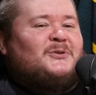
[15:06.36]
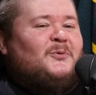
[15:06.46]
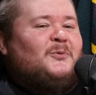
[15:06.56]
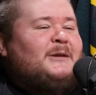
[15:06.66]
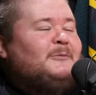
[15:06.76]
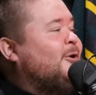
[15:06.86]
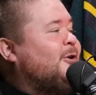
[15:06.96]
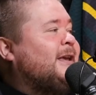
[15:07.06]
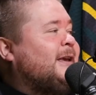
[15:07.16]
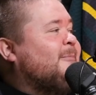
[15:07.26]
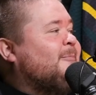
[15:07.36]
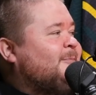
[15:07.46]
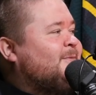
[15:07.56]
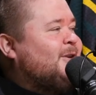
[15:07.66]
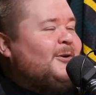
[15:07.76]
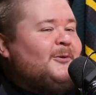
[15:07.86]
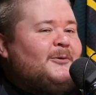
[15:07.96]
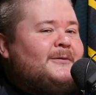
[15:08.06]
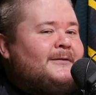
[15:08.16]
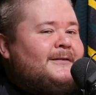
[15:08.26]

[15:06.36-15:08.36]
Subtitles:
there's only one game. So,